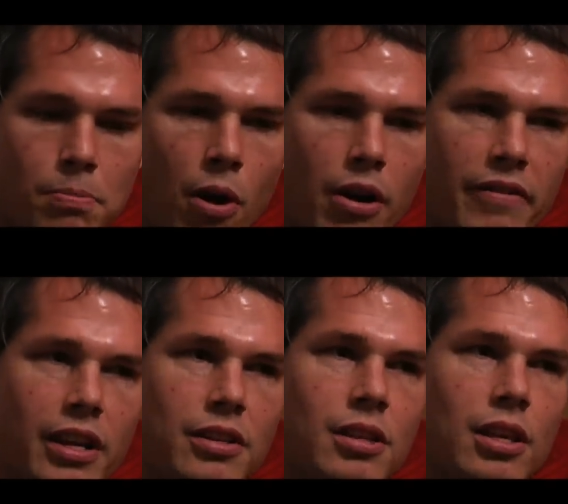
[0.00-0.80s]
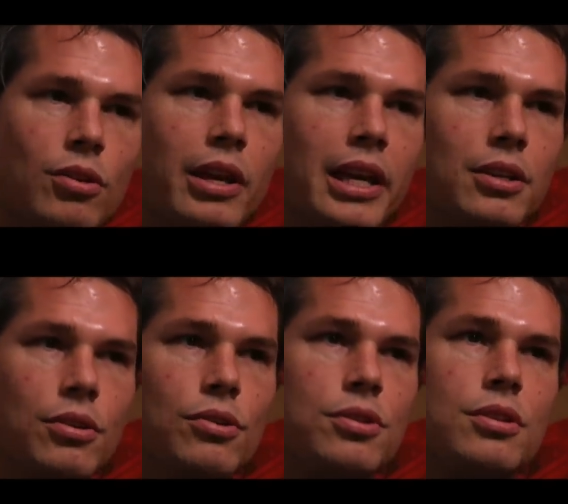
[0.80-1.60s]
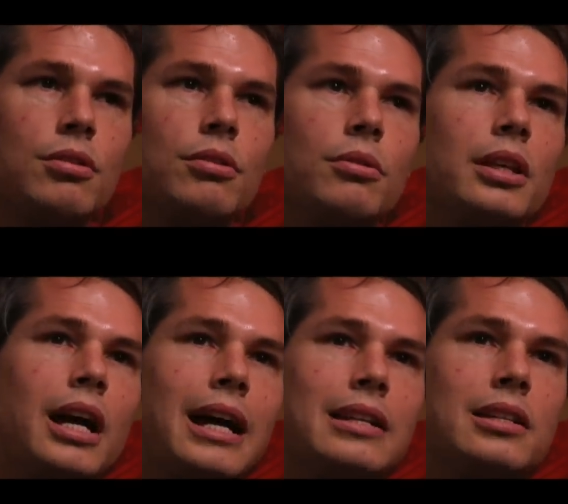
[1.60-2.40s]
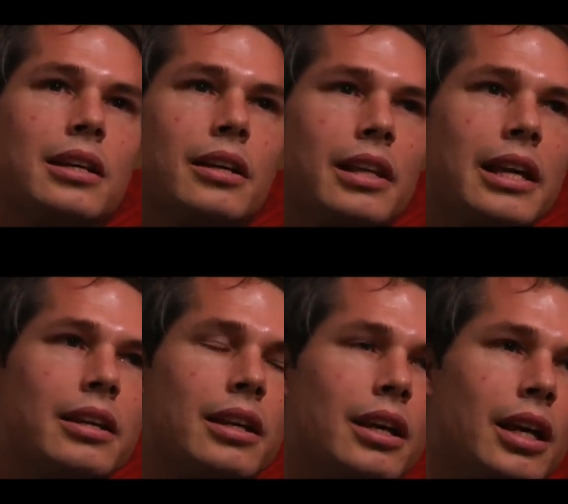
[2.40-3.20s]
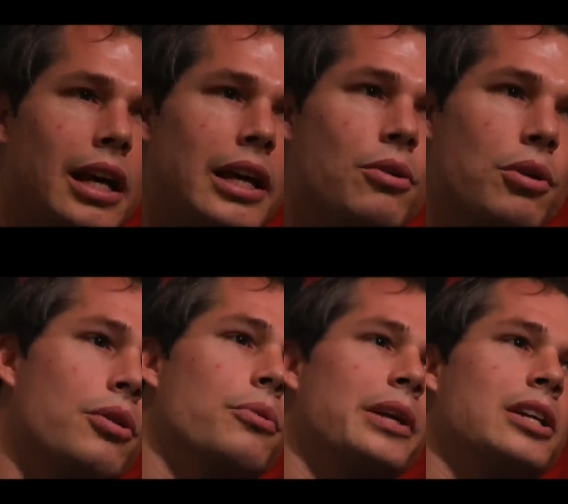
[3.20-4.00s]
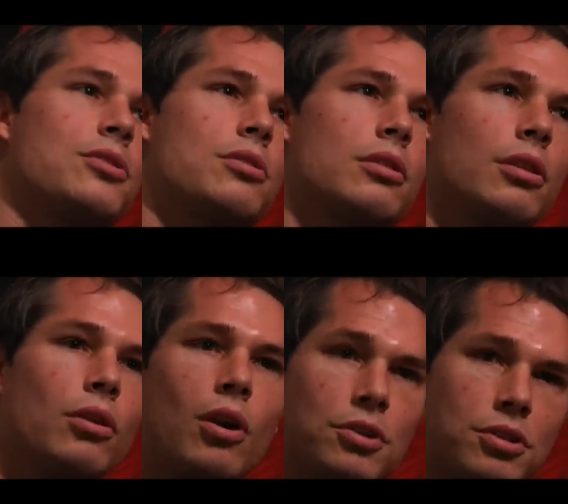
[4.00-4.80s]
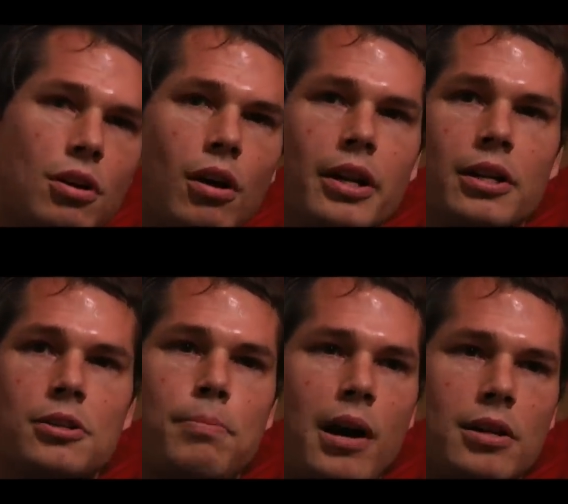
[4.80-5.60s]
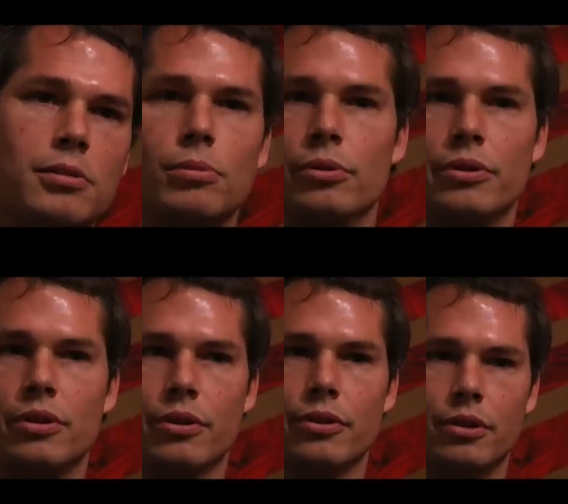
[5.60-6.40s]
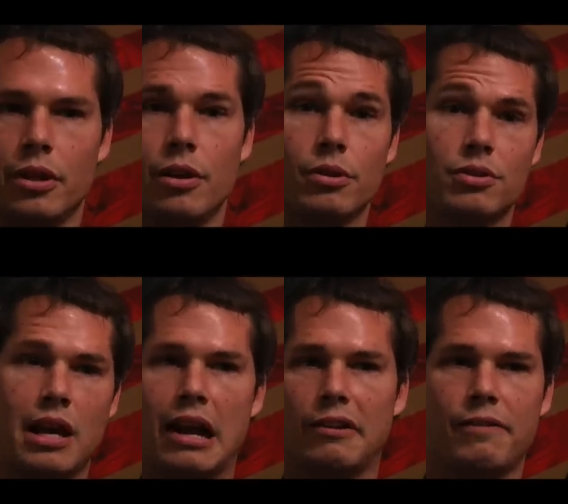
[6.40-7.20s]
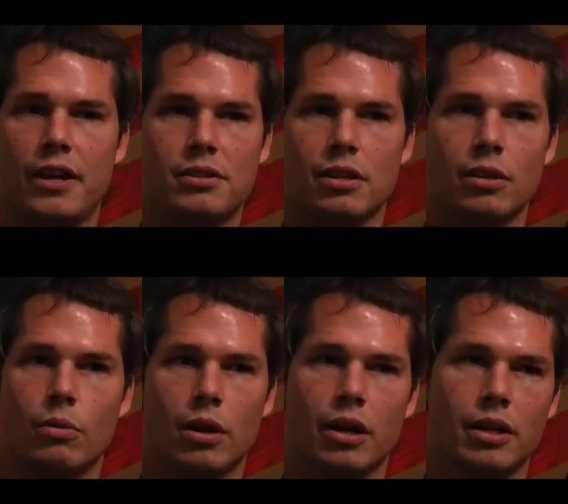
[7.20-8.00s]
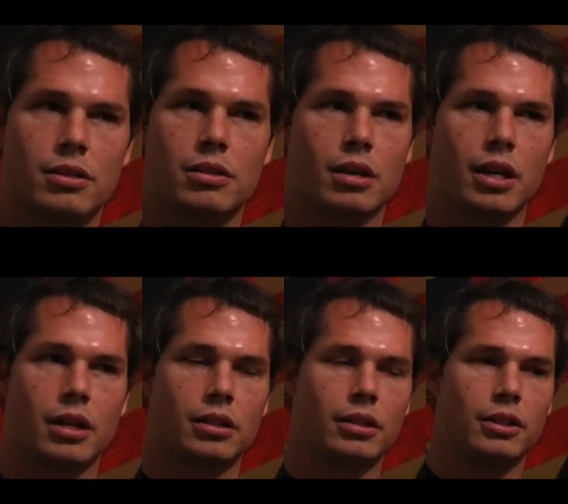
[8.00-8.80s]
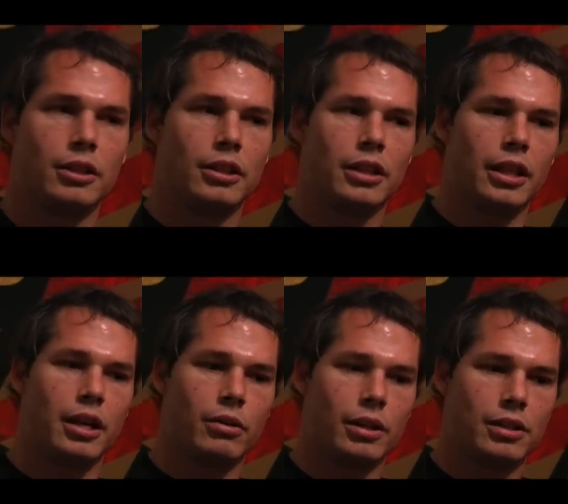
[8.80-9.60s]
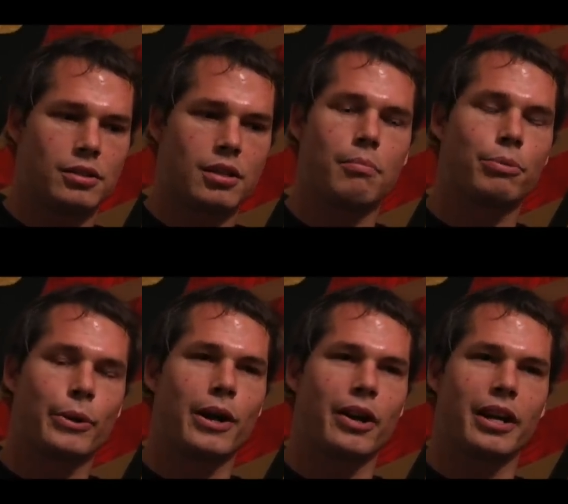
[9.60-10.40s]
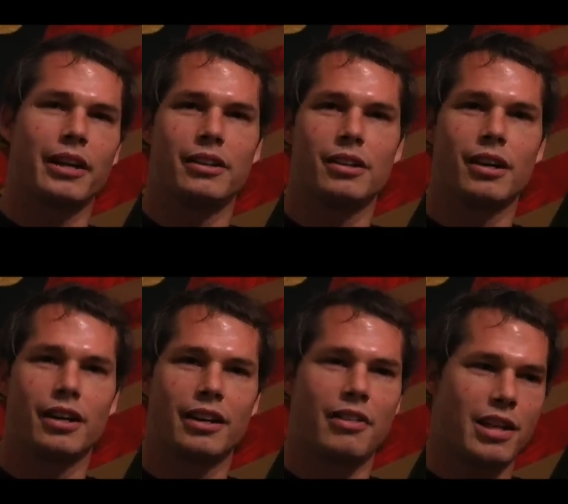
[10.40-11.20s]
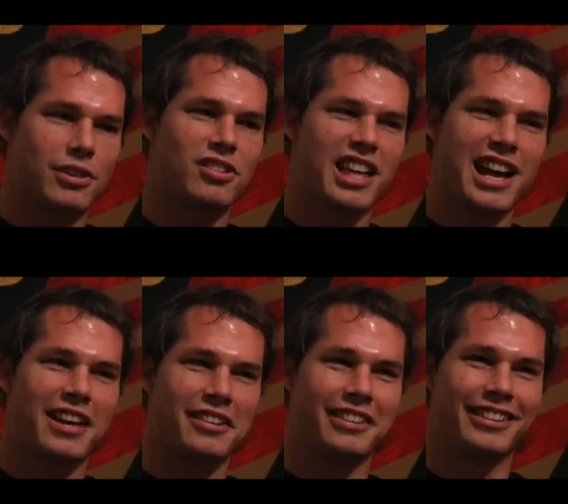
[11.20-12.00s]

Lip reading: part of it, is that you get used to the idea that in order to reach the largest audience possible, you're sacrificing the work. It's it's temporary, and that's that.